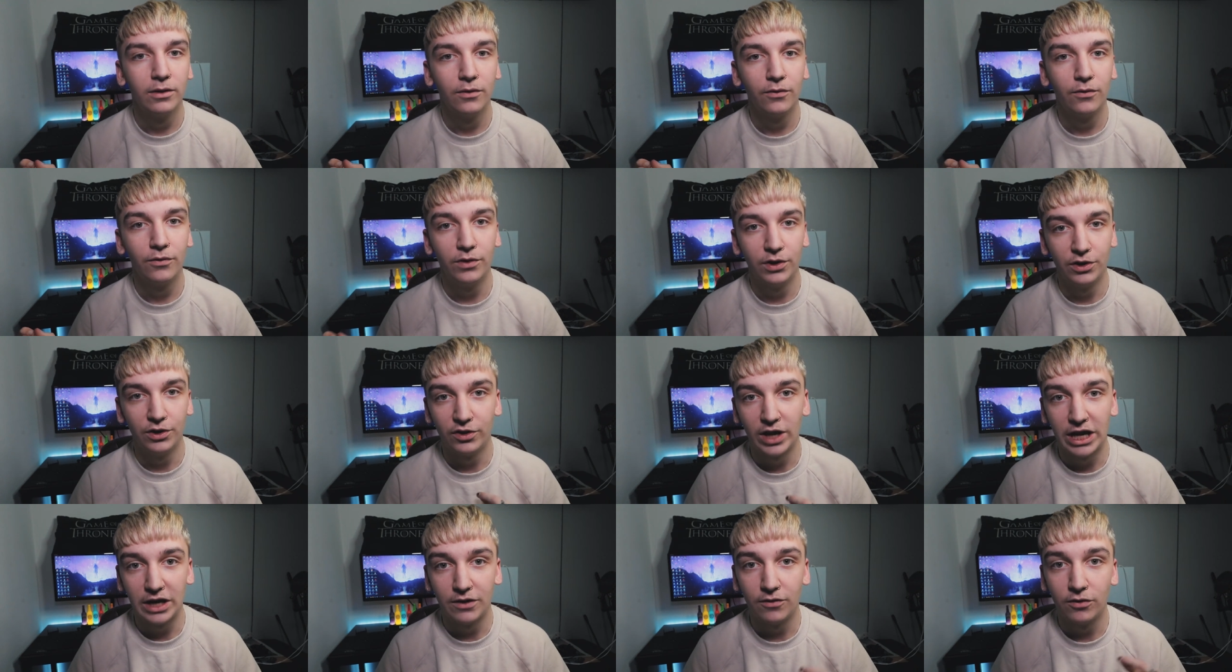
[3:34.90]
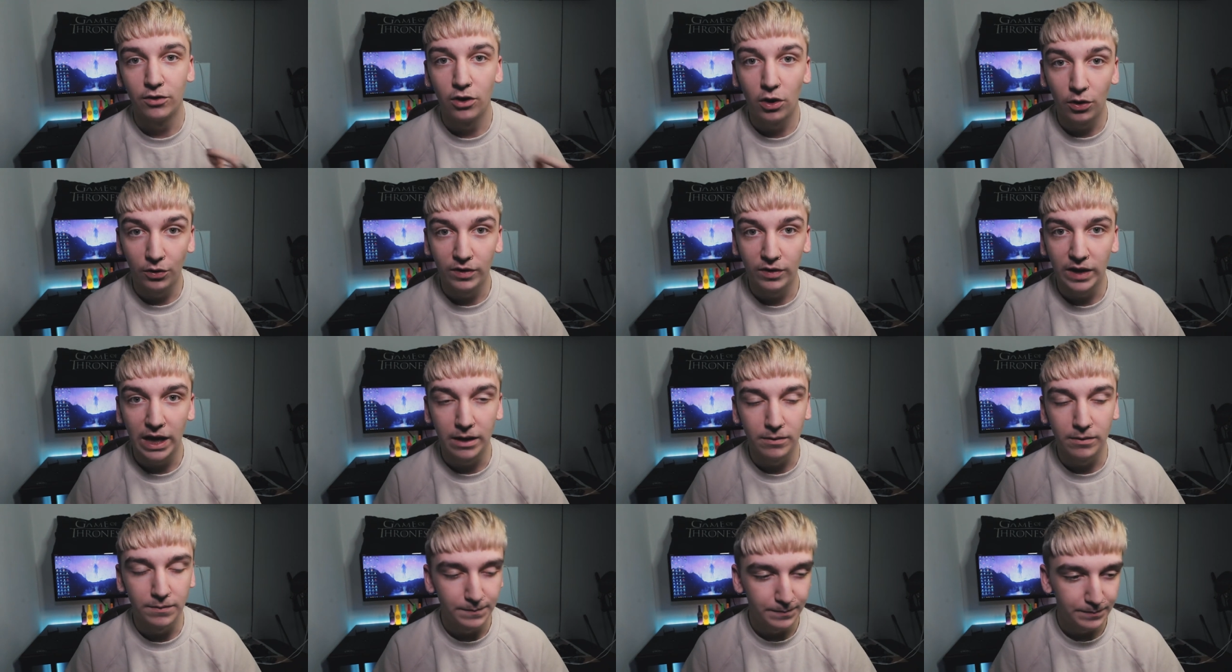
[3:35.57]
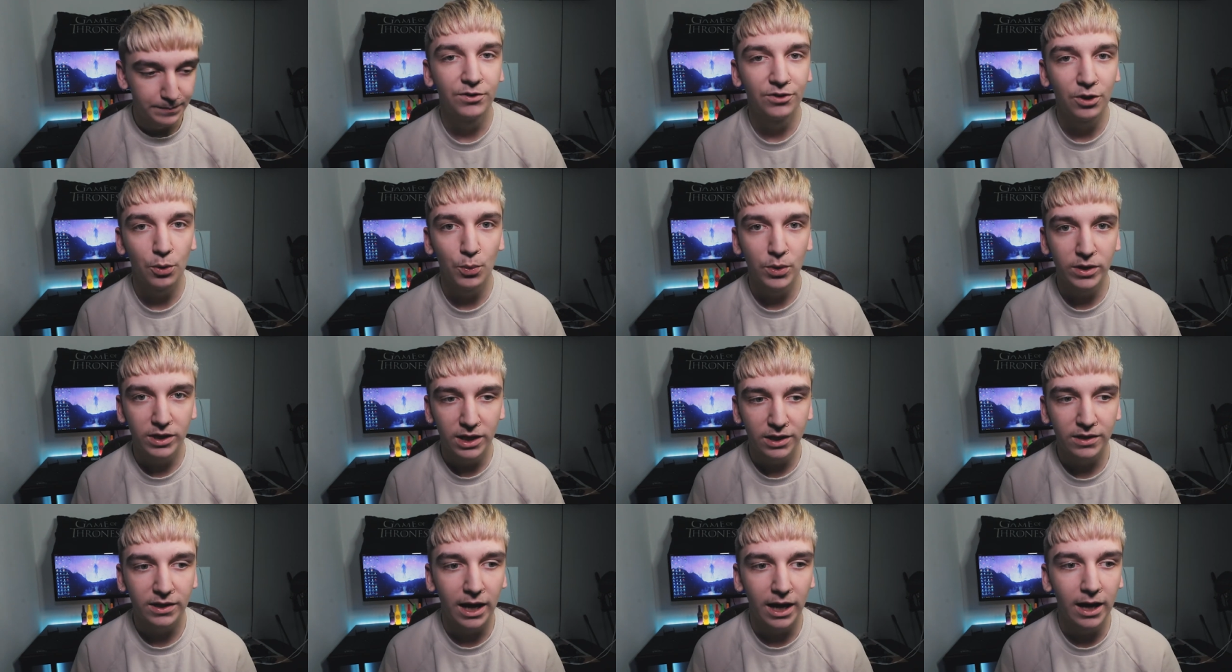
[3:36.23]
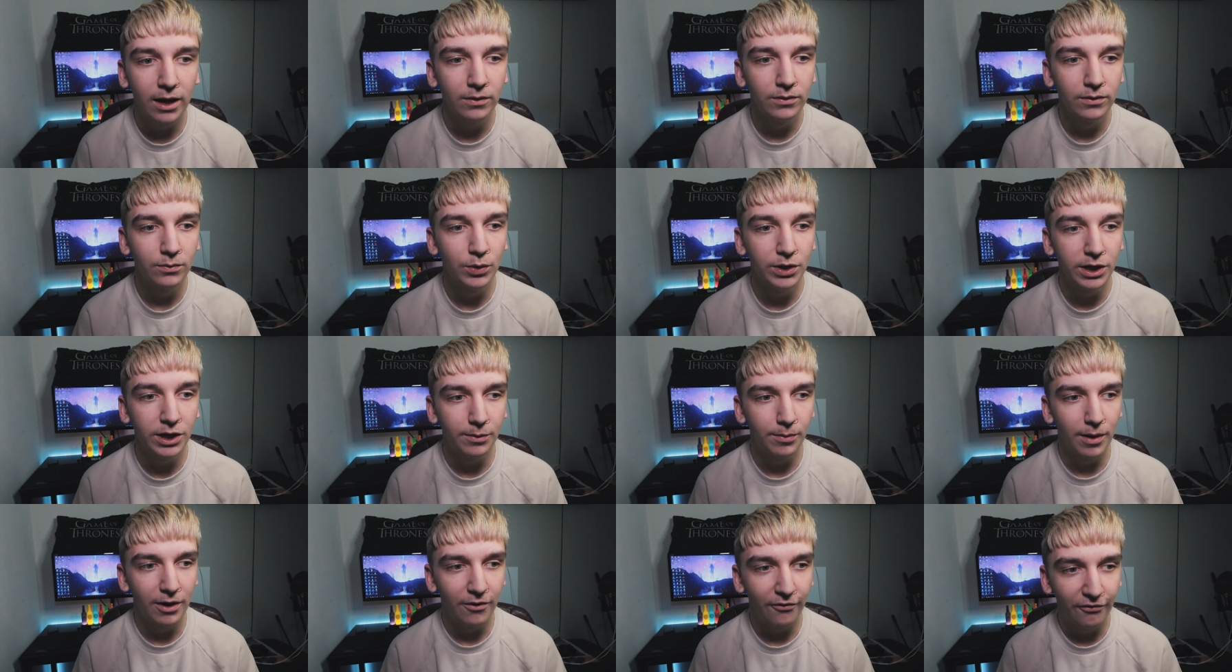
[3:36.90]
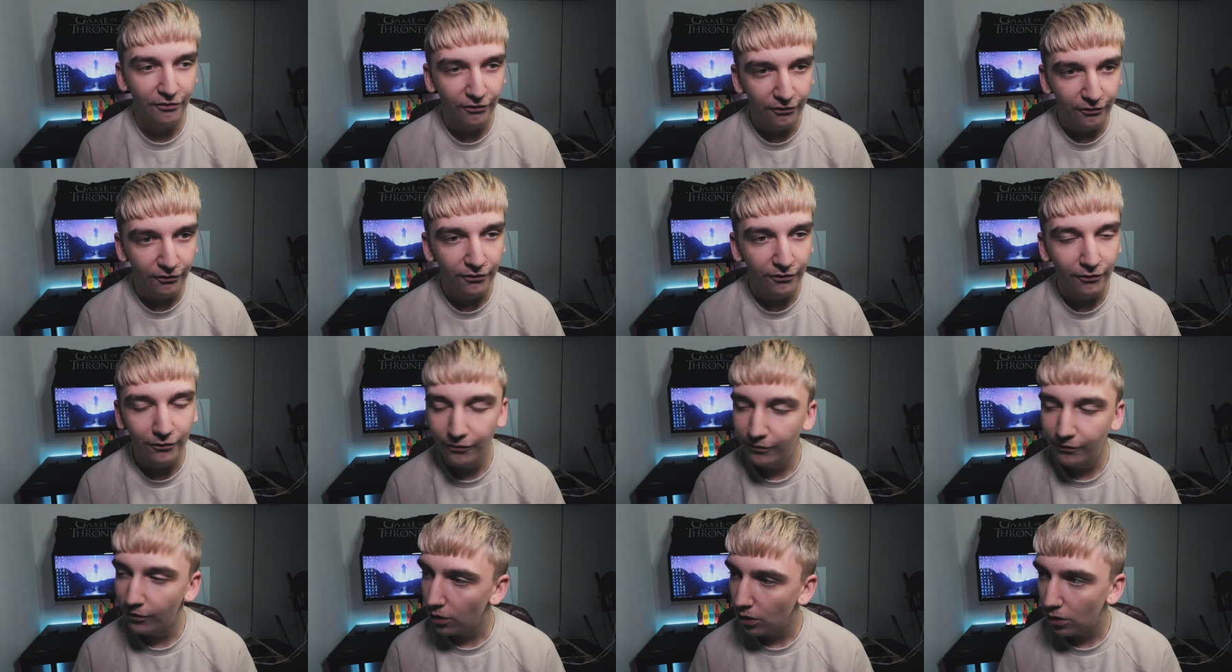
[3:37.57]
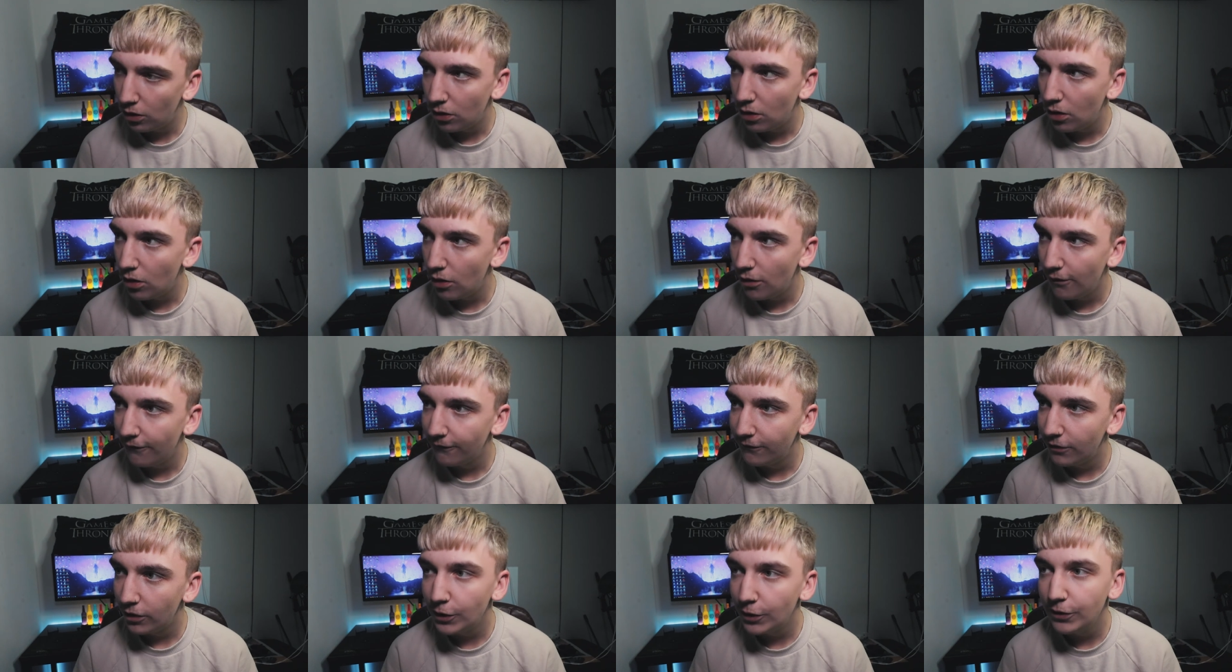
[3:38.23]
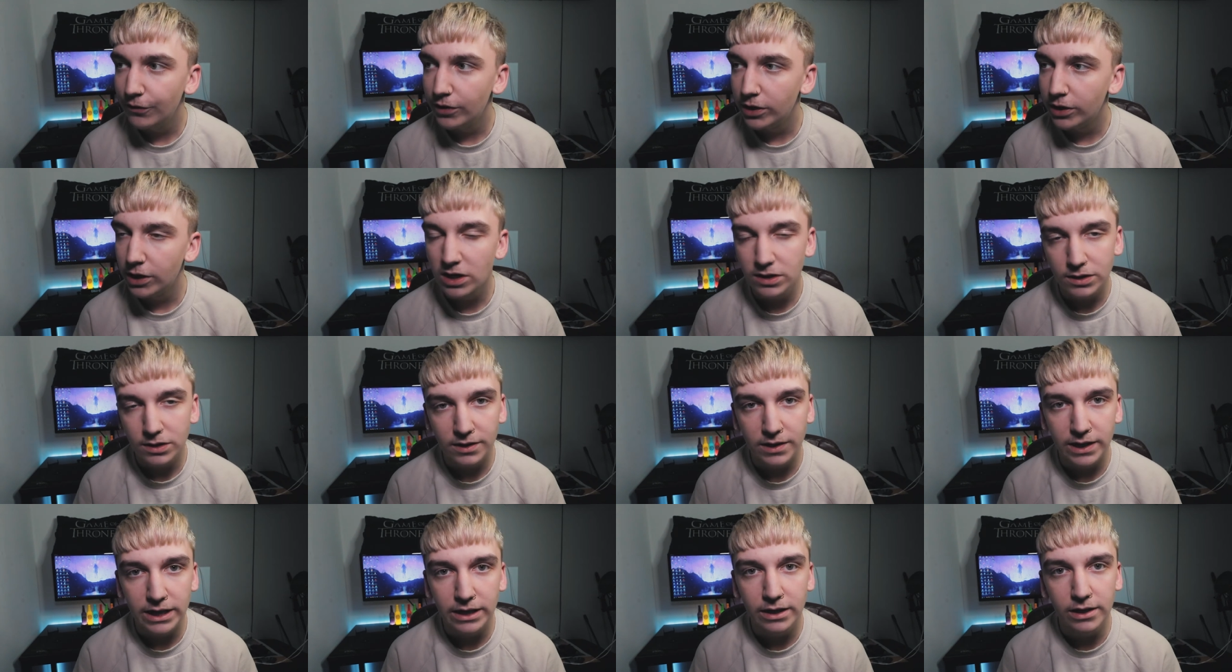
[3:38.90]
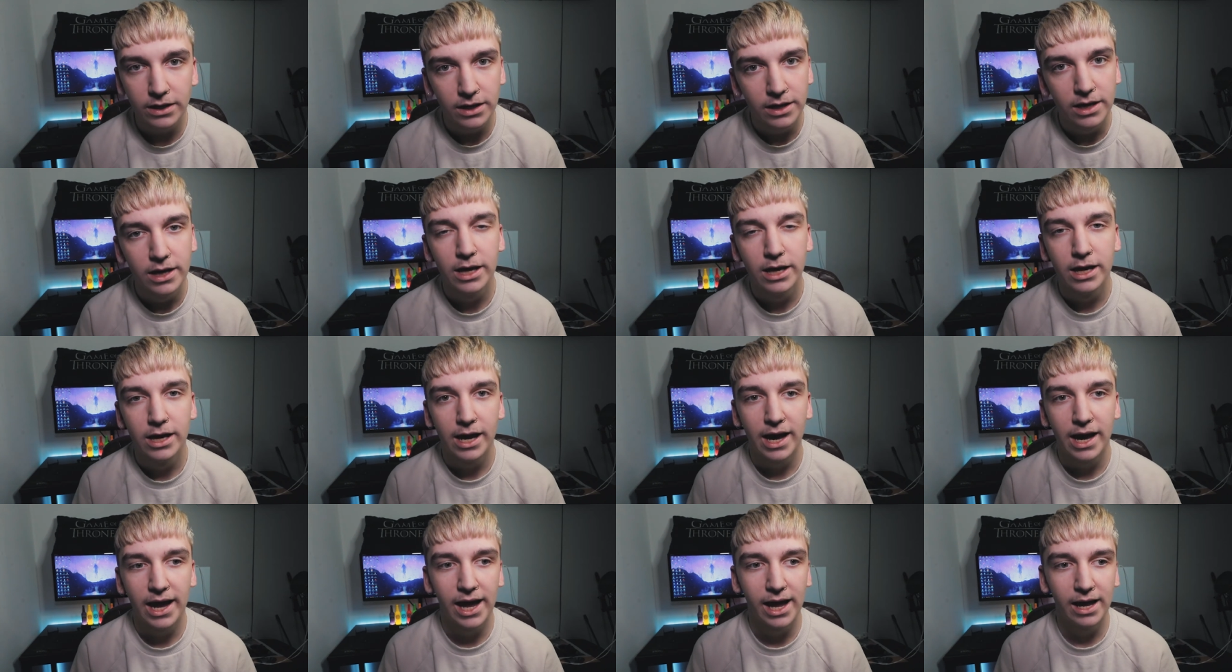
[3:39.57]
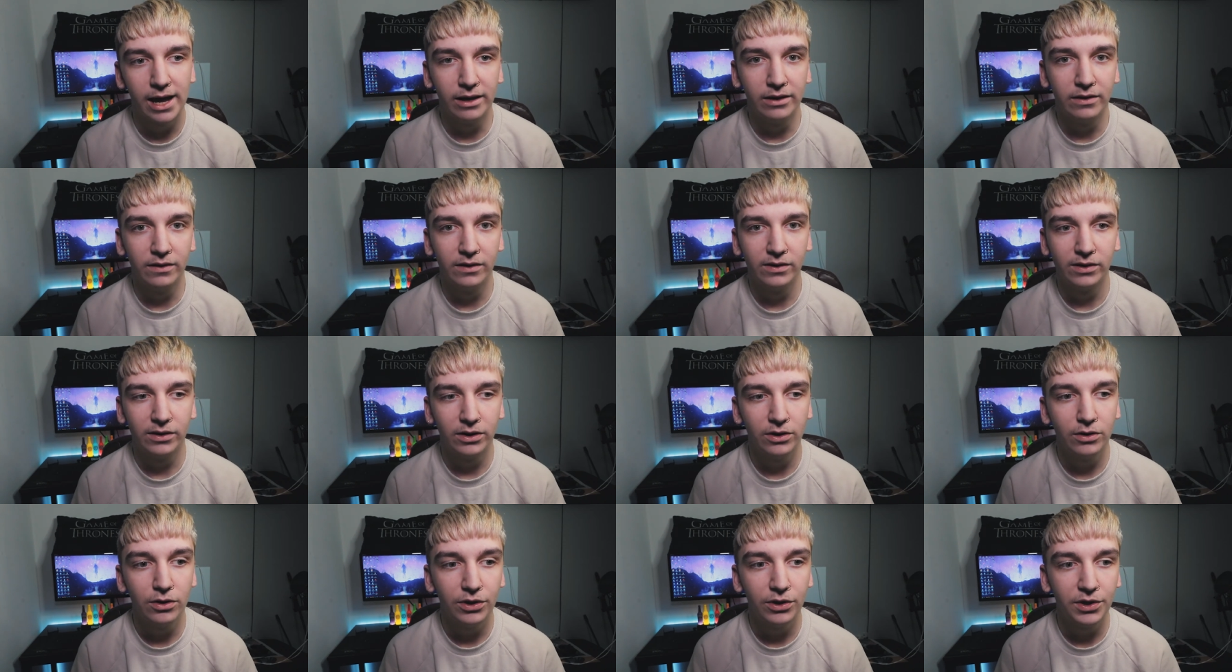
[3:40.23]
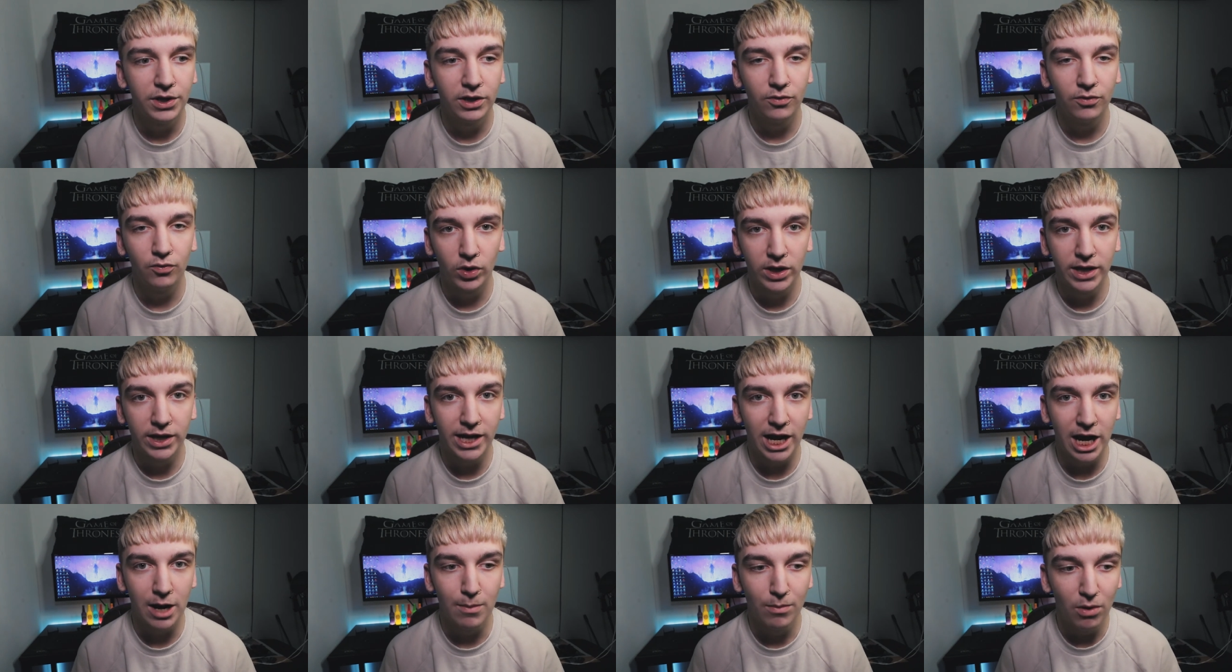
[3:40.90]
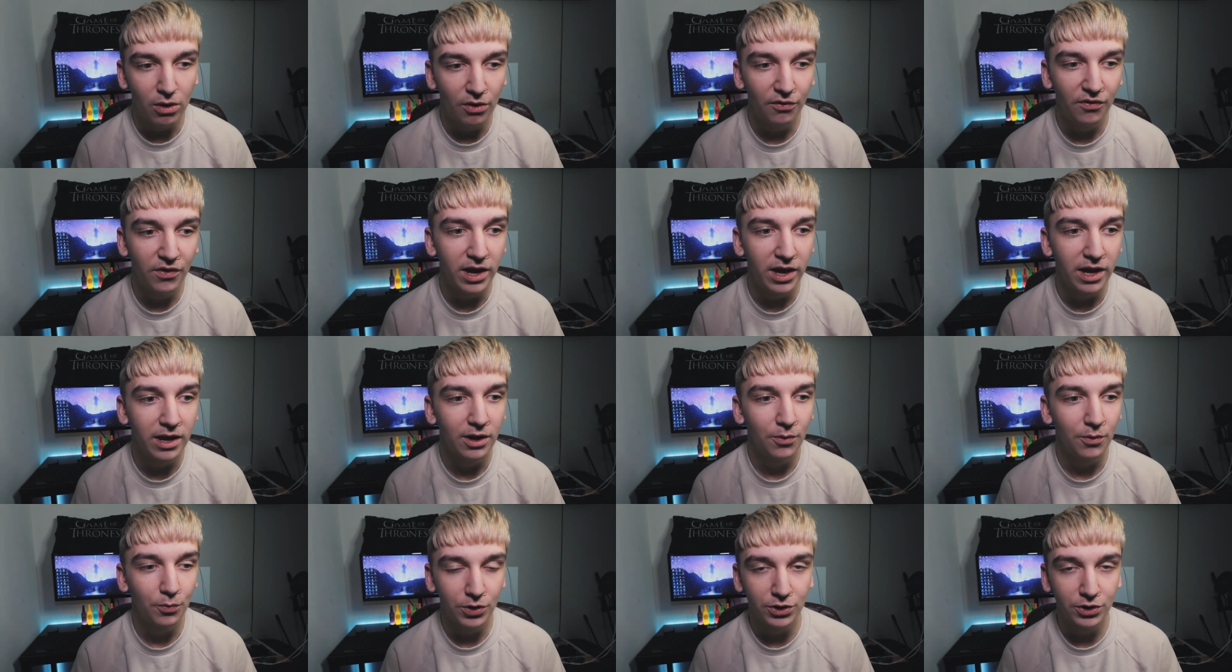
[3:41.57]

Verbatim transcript: for the sake of content. So we did that, we did about four, five videos I think, and nothing really came of it.